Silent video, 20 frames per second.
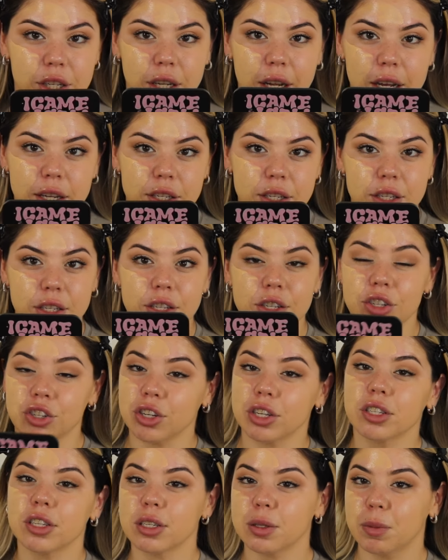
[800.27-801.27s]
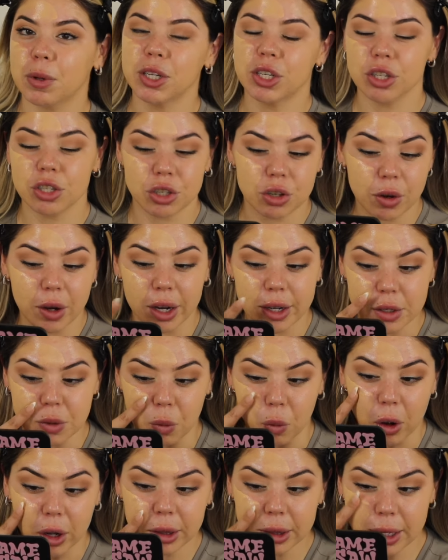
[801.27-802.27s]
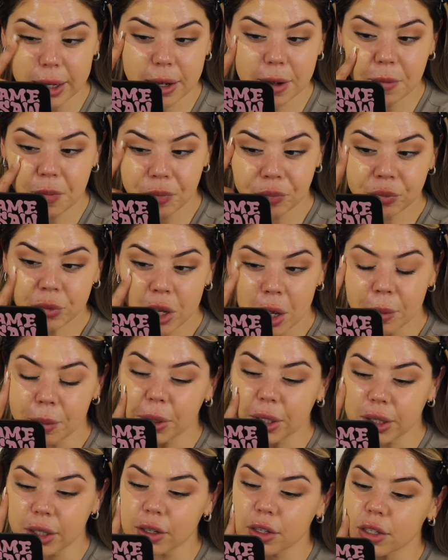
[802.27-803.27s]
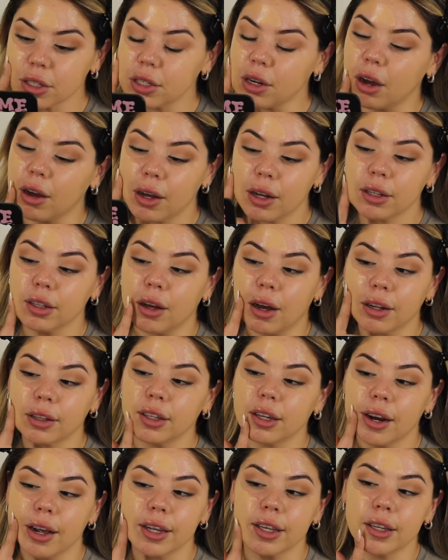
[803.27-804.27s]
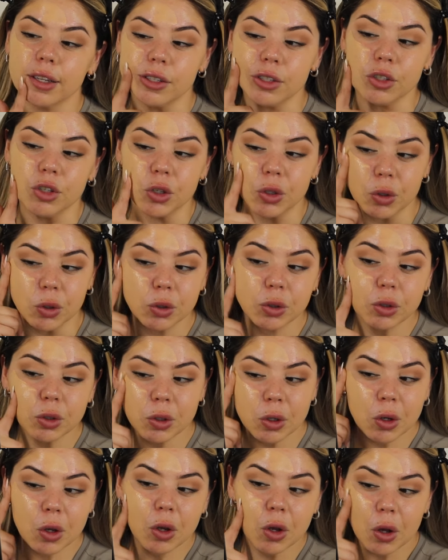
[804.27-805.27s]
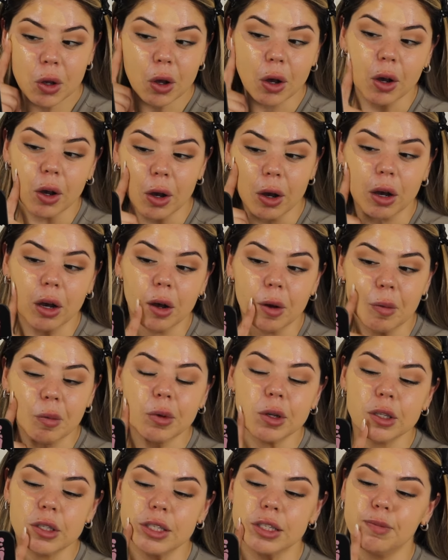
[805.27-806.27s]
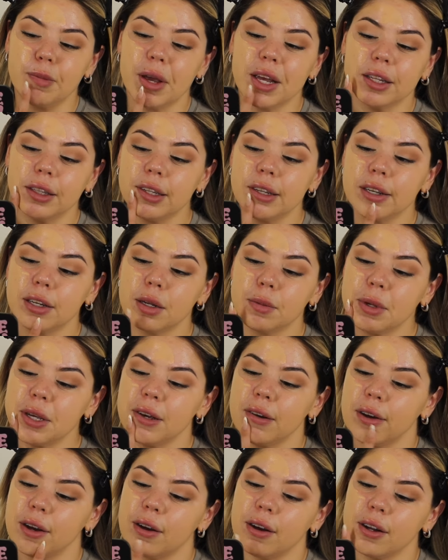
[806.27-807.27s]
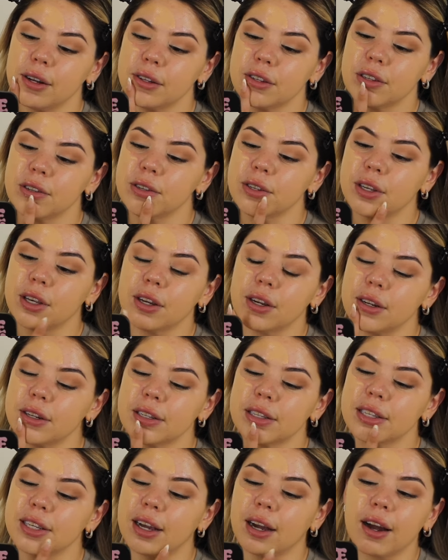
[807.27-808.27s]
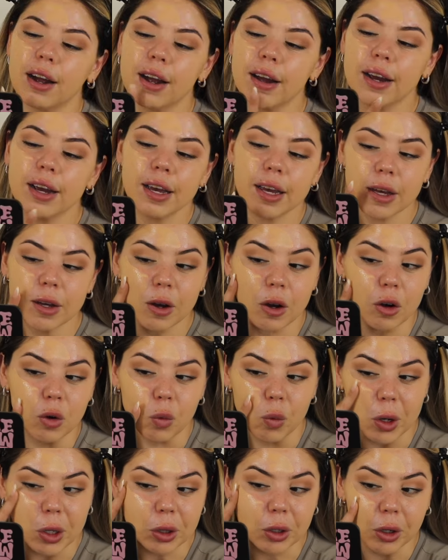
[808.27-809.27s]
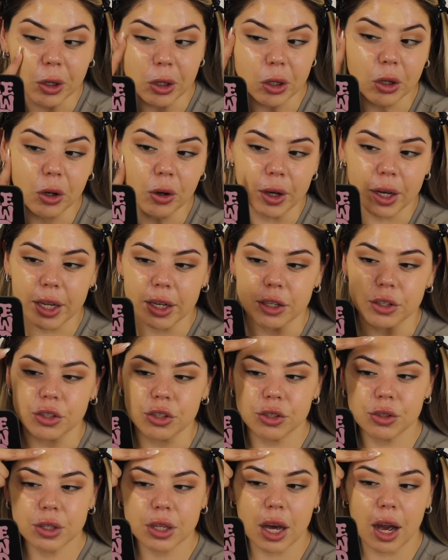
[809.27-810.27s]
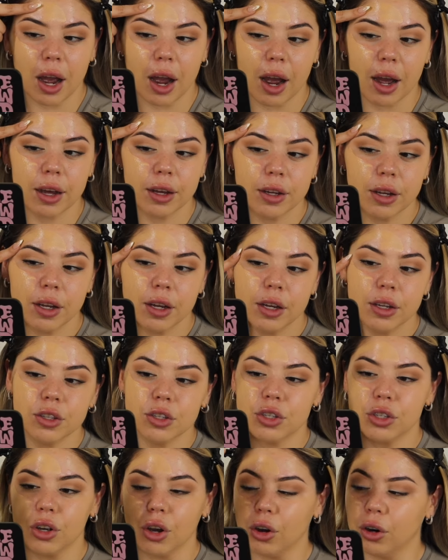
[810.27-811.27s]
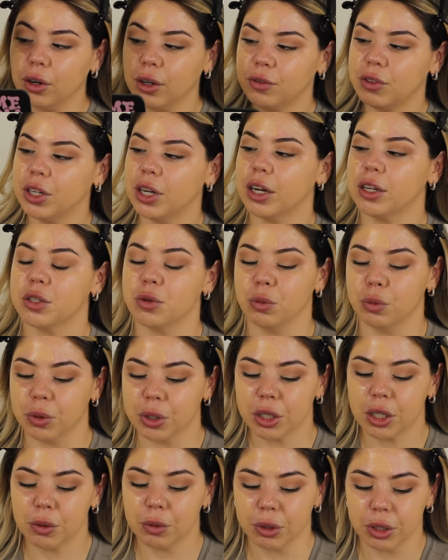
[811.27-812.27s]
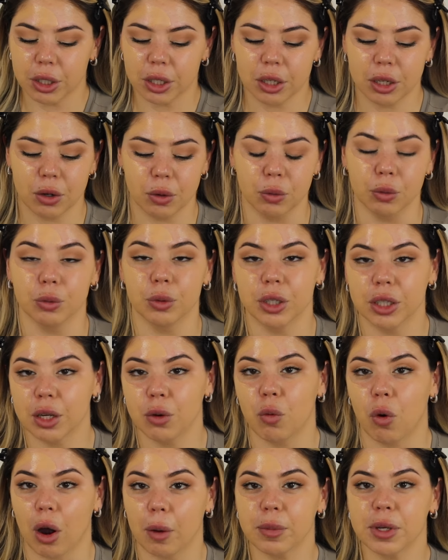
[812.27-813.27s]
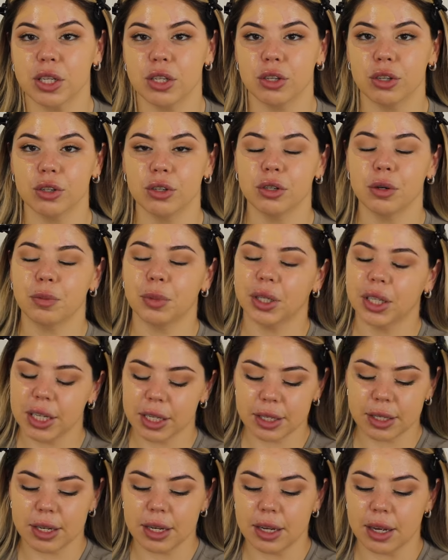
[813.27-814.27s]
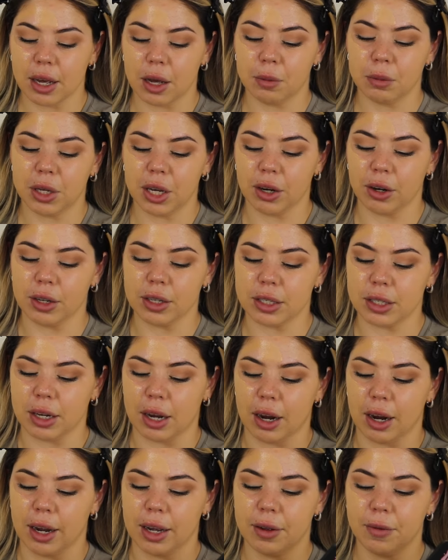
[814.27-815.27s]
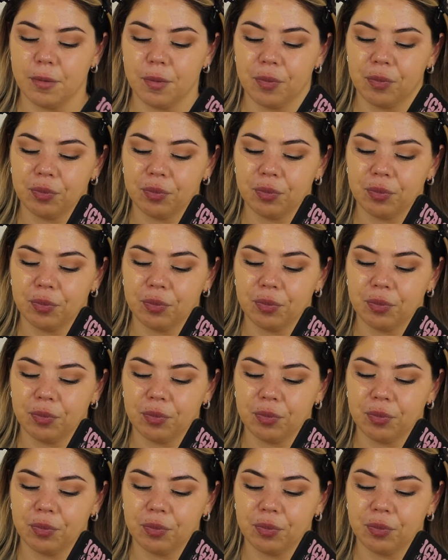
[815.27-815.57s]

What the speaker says: classes just as much as you guys want them, but there's not a lot that I can do. It's mainly gonna be on to Kira Sky on when they're gonna go ahead and do that. So if you guys really, really, really want me to, please DM Kira Sky